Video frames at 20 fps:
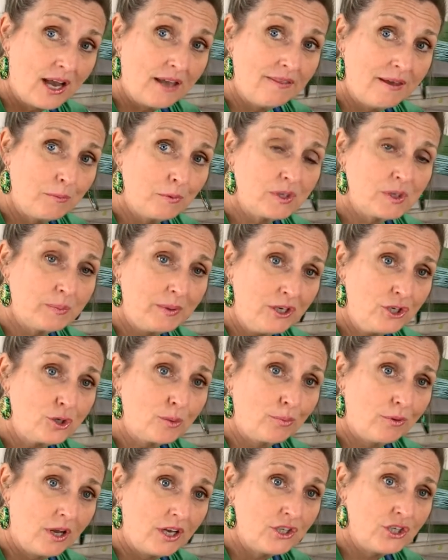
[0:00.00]
They will speed your
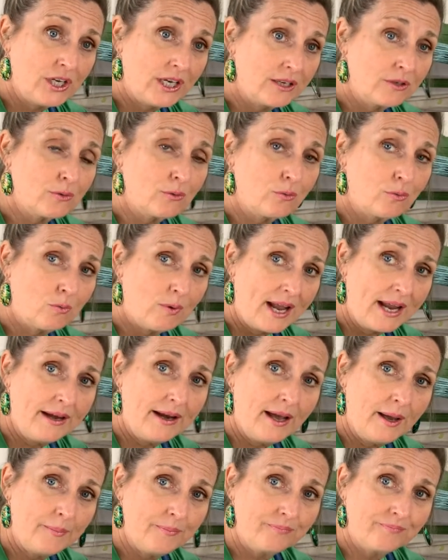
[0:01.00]
project right
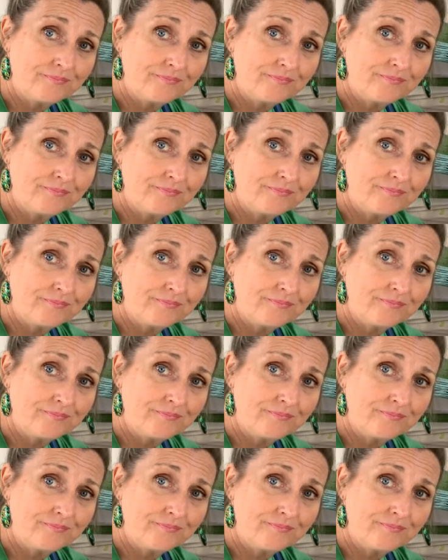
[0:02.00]
up.